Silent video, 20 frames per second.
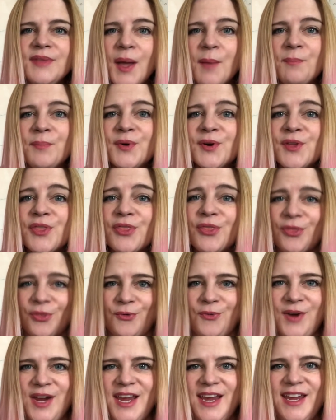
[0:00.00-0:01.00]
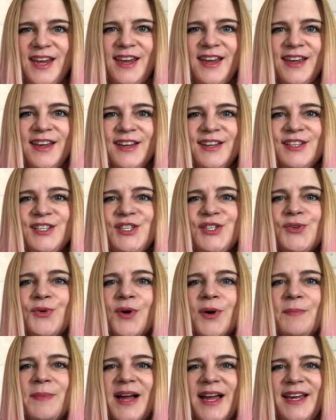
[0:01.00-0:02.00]
Number three,
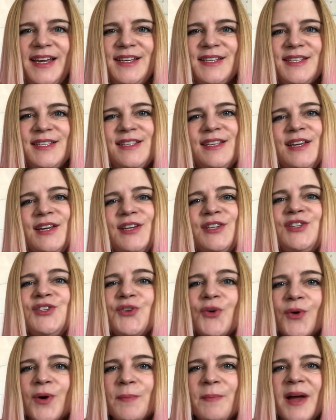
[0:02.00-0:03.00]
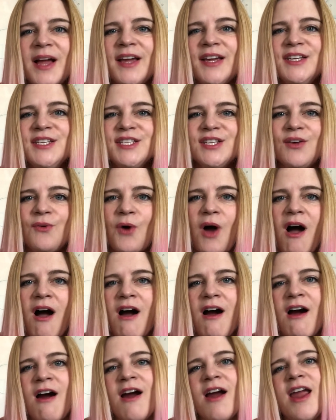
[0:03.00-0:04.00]
dormice. Dormice
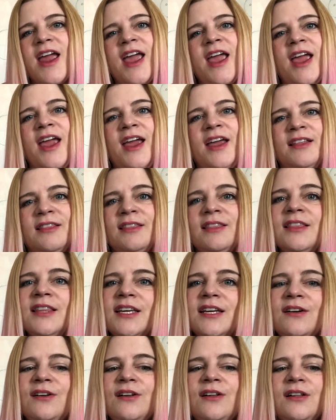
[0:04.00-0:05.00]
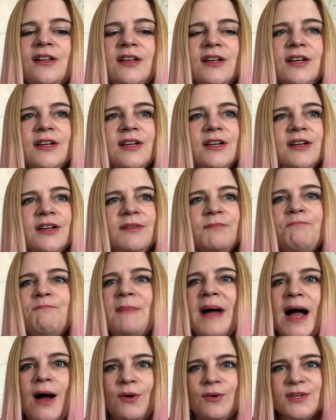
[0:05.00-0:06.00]
are a little
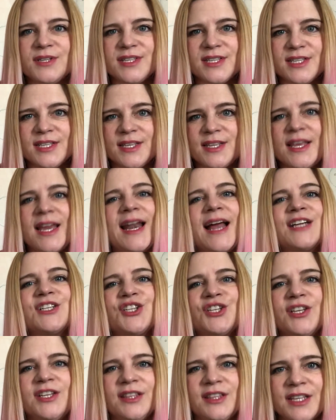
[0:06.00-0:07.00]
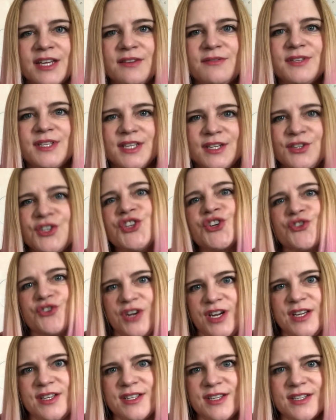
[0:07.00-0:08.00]
mouse that actually lives in
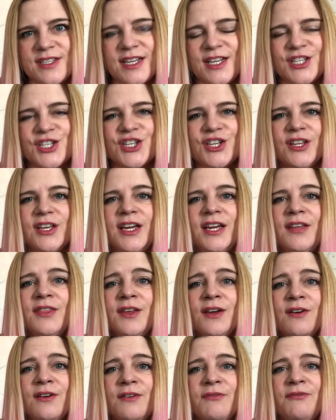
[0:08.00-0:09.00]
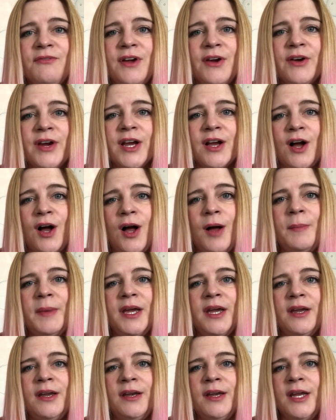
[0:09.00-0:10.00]
trees essentially. And they're very
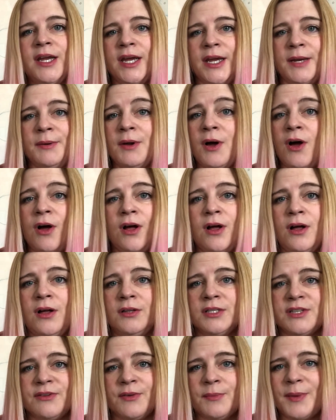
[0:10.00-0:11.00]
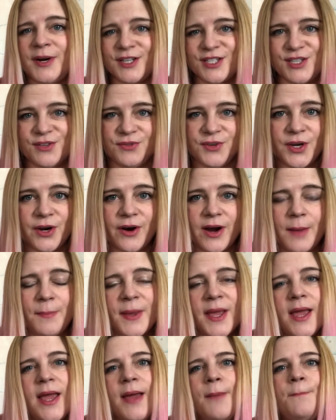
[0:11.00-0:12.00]
common in all different parts of
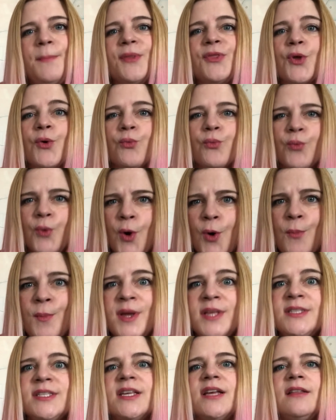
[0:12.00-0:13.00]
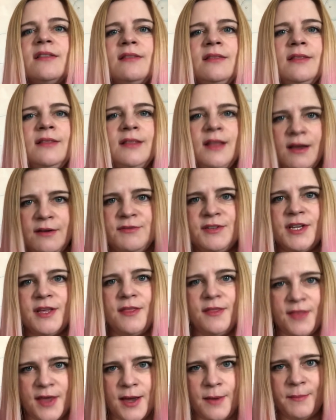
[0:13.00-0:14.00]
Europe. But the Romans loved
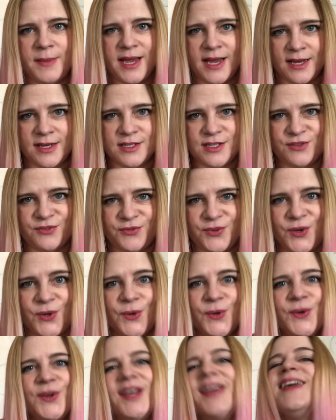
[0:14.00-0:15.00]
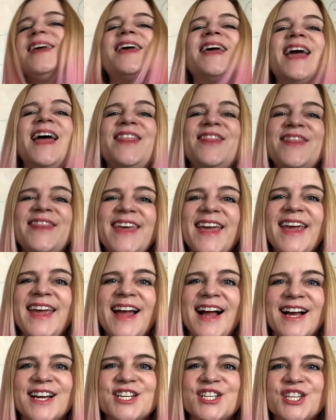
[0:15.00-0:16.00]
them as food. And
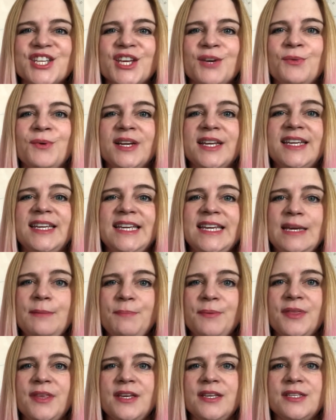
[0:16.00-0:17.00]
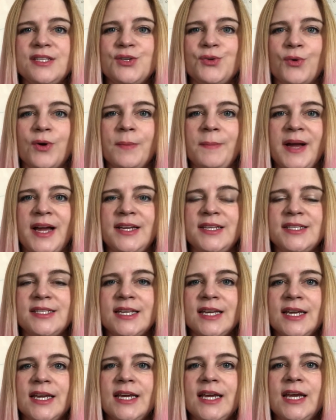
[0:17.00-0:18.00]
they actually would keep these
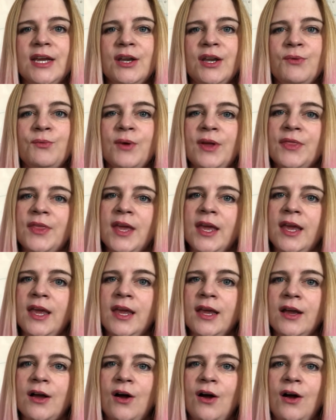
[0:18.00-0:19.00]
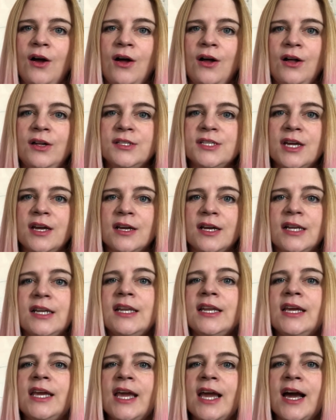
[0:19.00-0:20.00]
dormice in what they called a
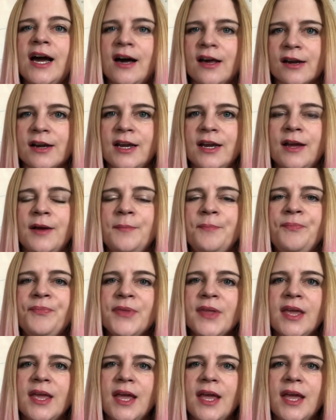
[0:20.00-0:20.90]
gliarium.